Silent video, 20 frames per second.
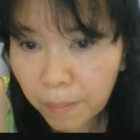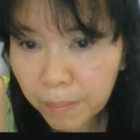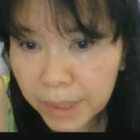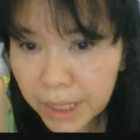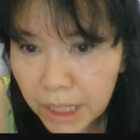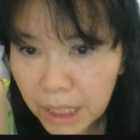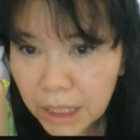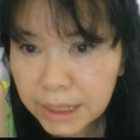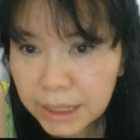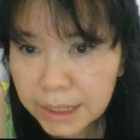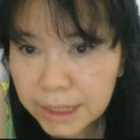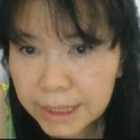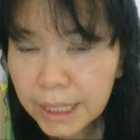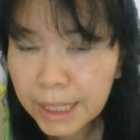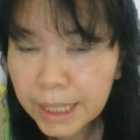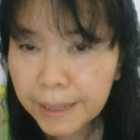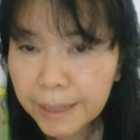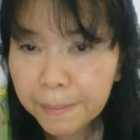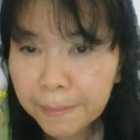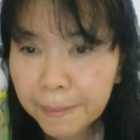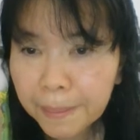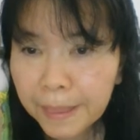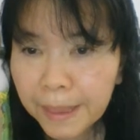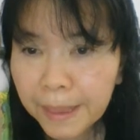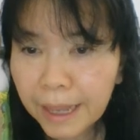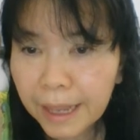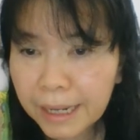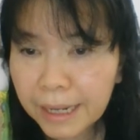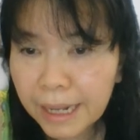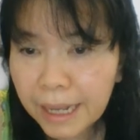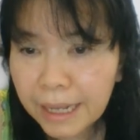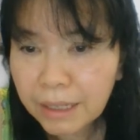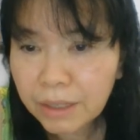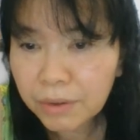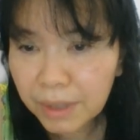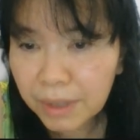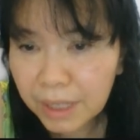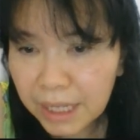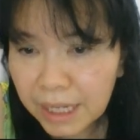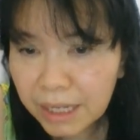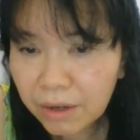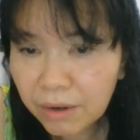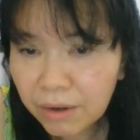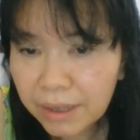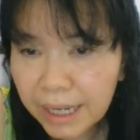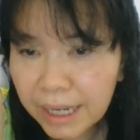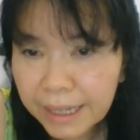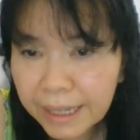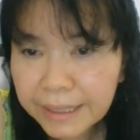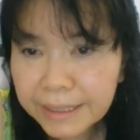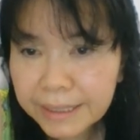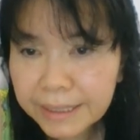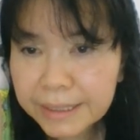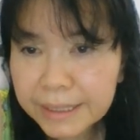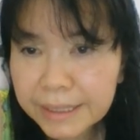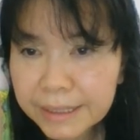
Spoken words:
Yes. And then you click on that.